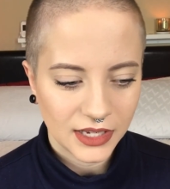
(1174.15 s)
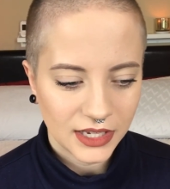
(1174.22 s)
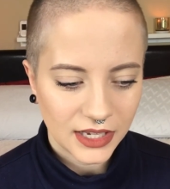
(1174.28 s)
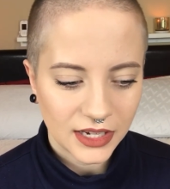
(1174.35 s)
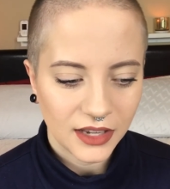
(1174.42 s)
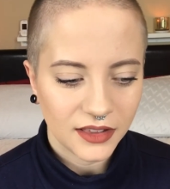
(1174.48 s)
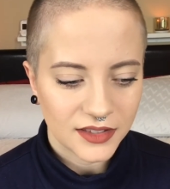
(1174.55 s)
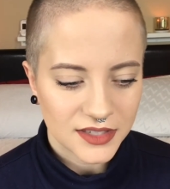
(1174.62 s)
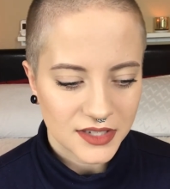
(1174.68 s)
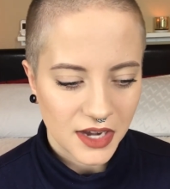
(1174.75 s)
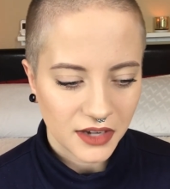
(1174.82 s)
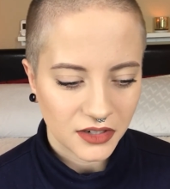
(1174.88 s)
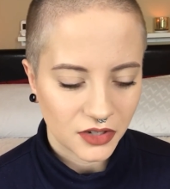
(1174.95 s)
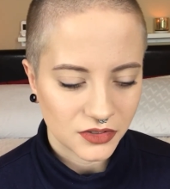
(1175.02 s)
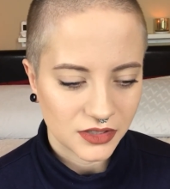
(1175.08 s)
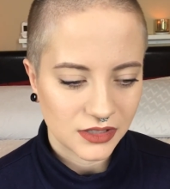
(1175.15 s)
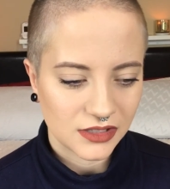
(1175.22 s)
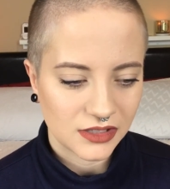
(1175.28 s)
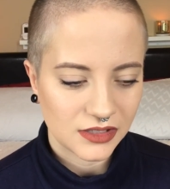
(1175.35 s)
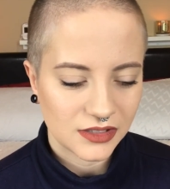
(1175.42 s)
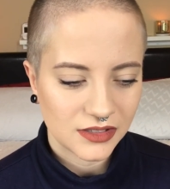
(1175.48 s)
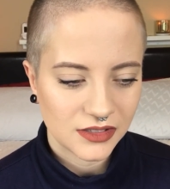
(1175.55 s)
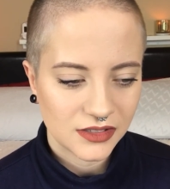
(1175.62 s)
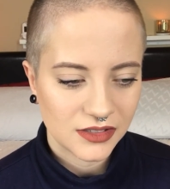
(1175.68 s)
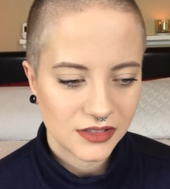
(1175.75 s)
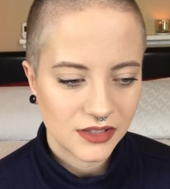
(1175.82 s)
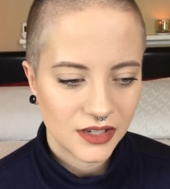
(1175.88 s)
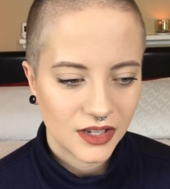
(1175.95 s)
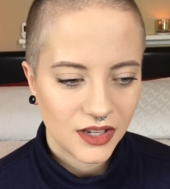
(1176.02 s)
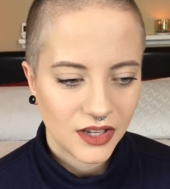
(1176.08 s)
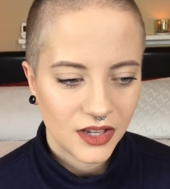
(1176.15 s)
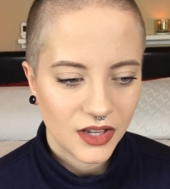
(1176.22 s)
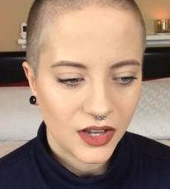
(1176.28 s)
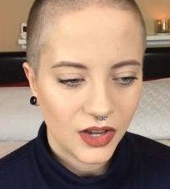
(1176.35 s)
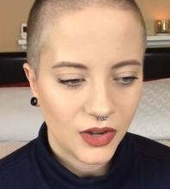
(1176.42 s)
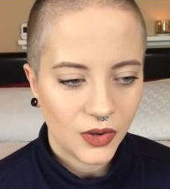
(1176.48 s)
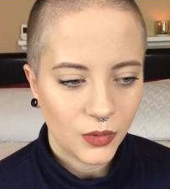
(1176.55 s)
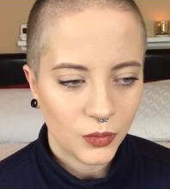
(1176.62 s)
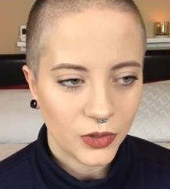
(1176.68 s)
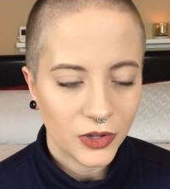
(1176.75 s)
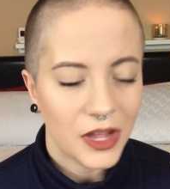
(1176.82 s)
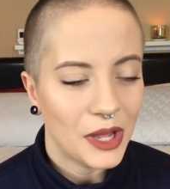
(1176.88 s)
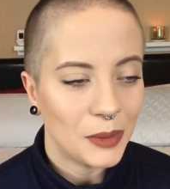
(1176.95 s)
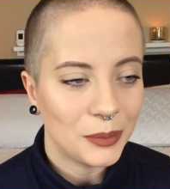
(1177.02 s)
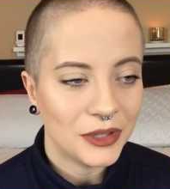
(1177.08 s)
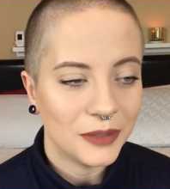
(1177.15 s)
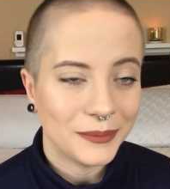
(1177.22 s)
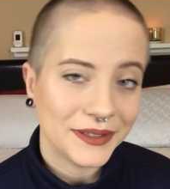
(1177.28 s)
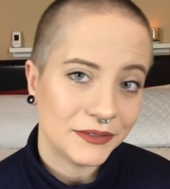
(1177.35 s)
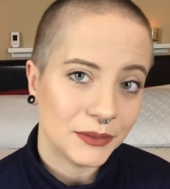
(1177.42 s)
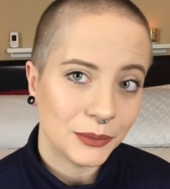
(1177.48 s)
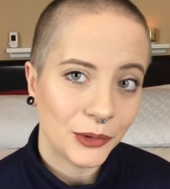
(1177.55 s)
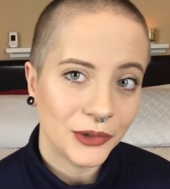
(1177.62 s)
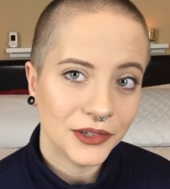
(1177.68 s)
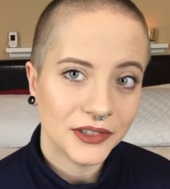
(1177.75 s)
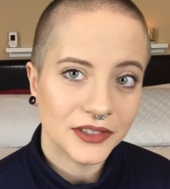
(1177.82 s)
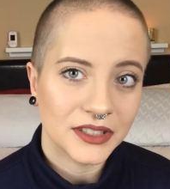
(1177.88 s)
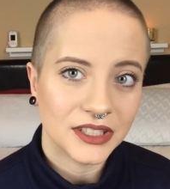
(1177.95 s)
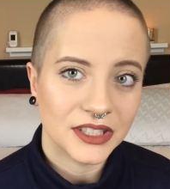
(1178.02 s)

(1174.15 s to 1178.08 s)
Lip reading: getting this diagnosis will help him even more,